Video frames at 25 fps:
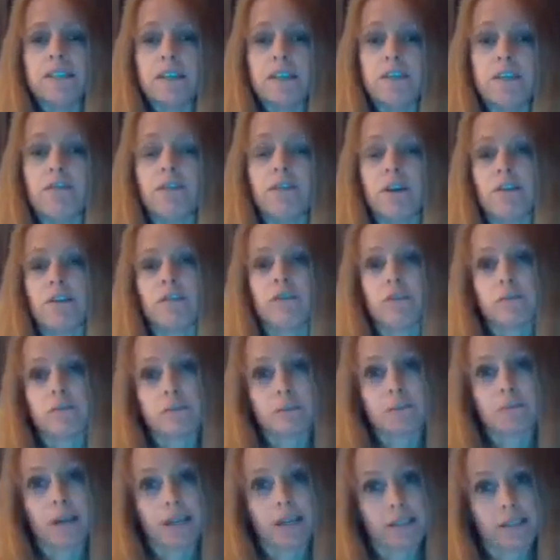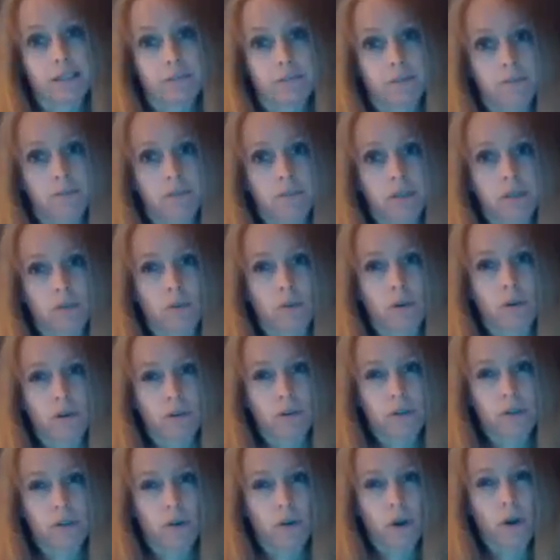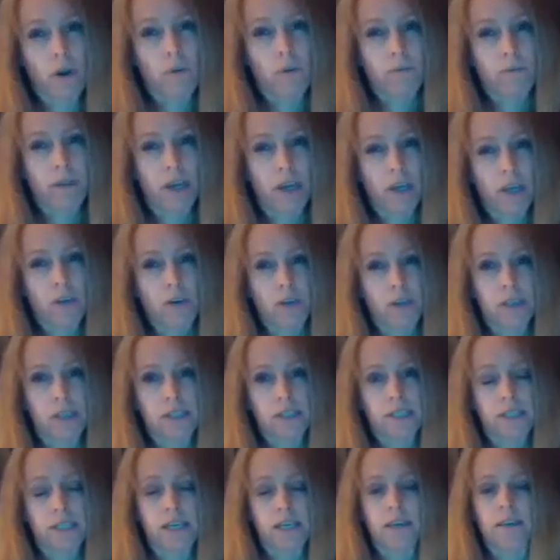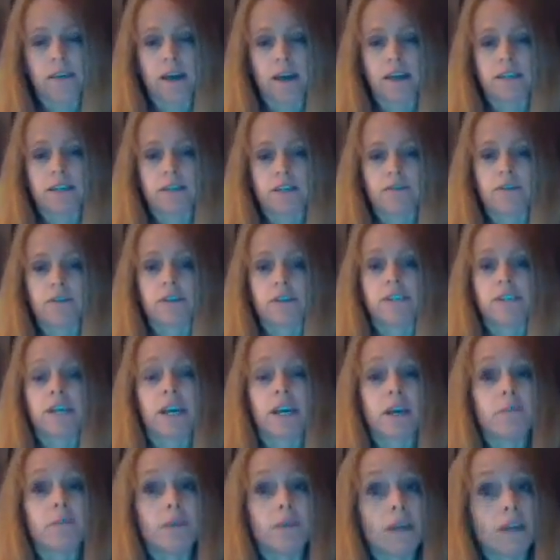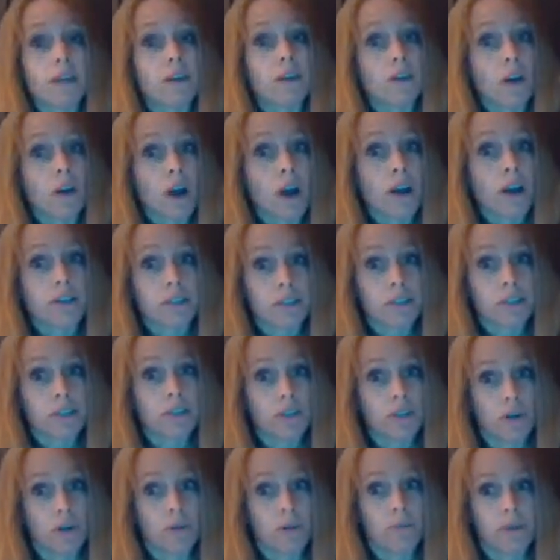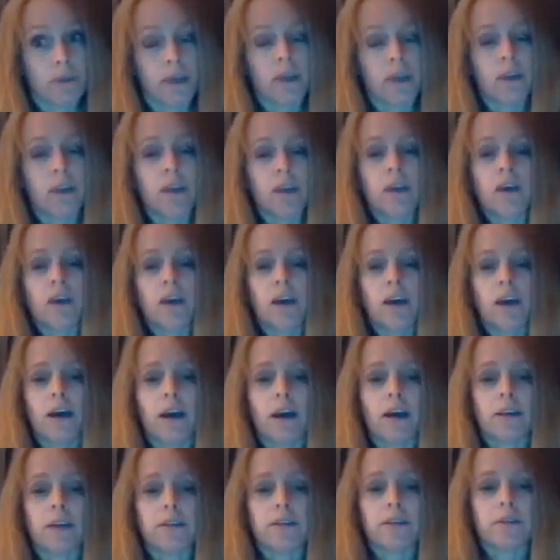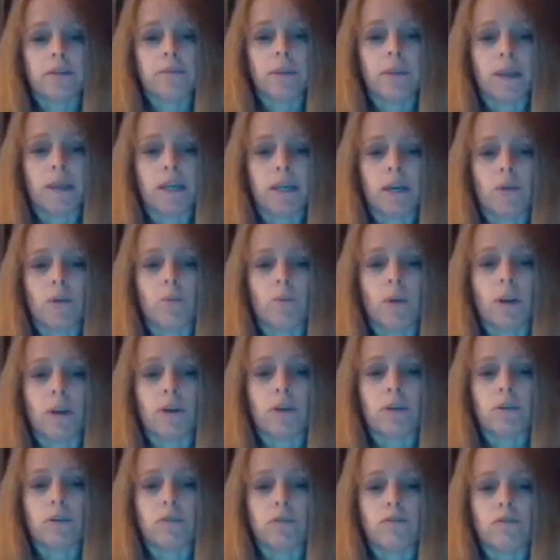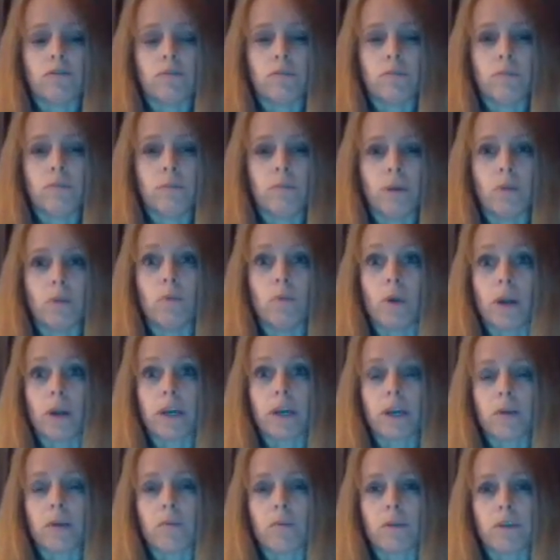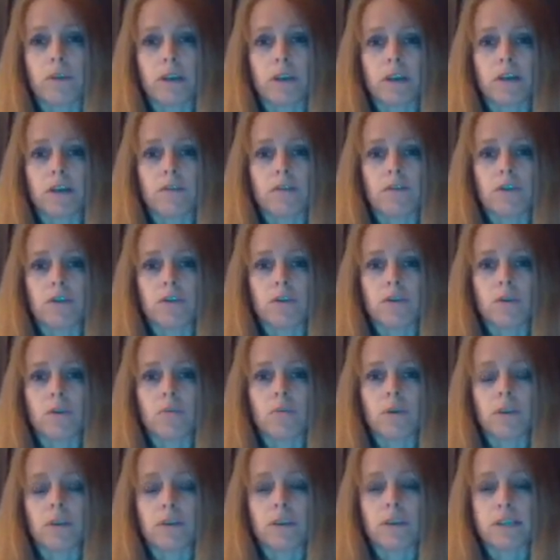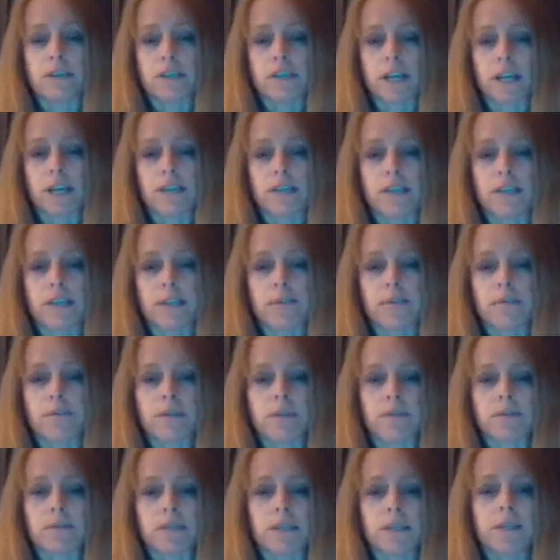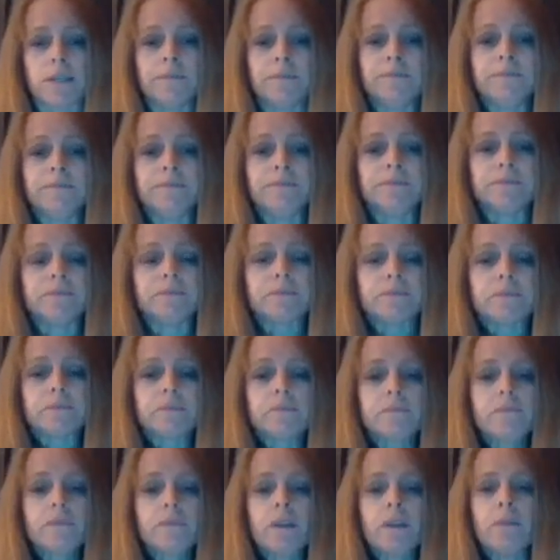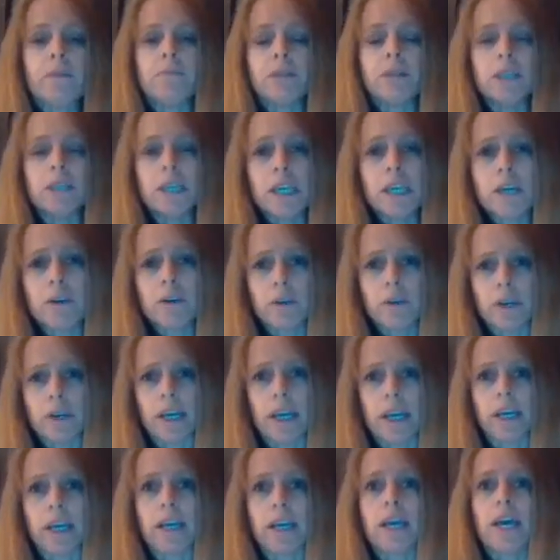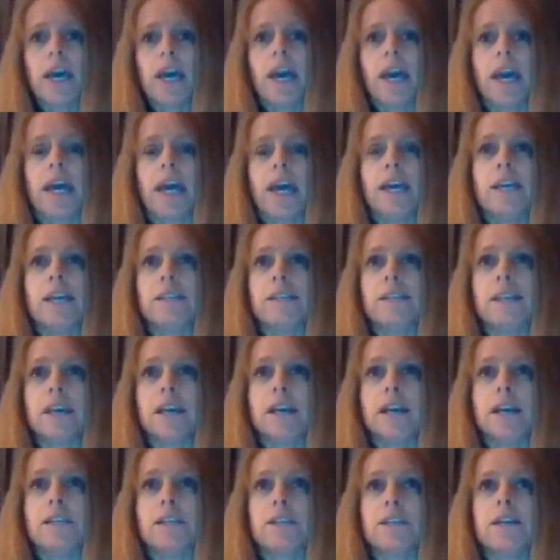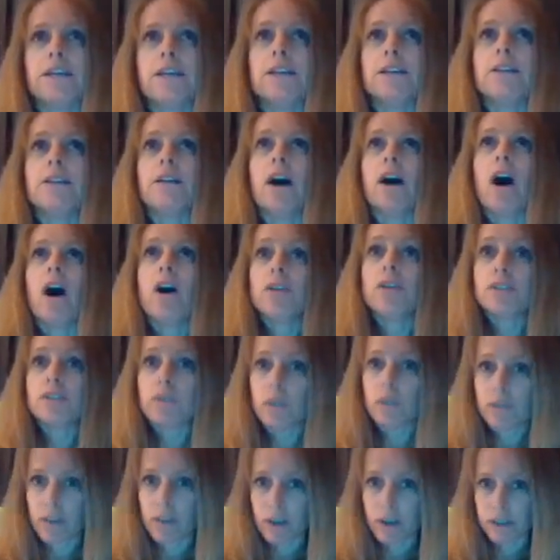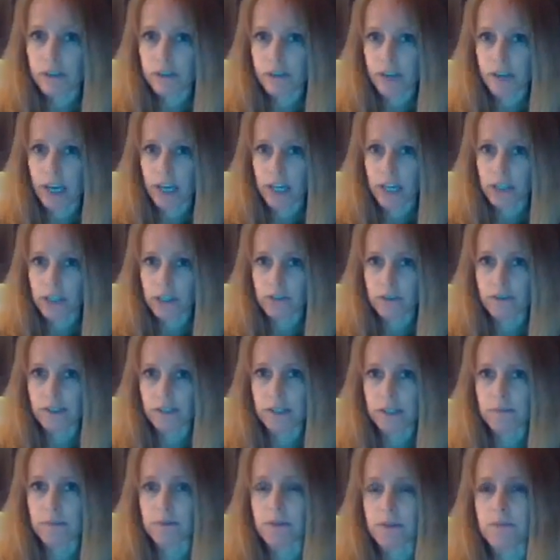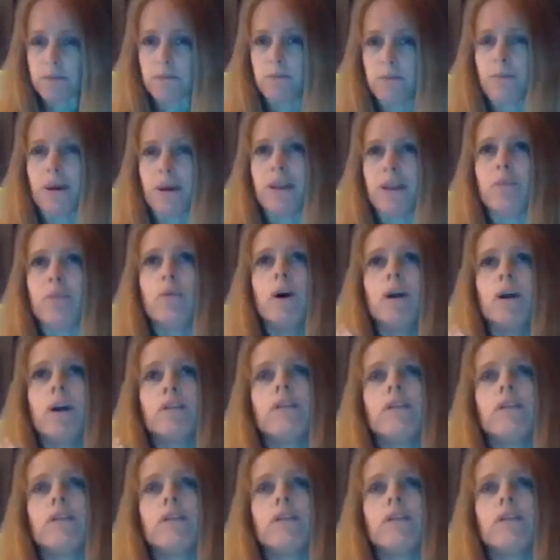different from somatic symptom disorder. So I hope that you can see that difference. That could be a little hard to determine depending on where you've been working with an individual with these kinds of symptoms. Malingering is also a falsification of symptoms, but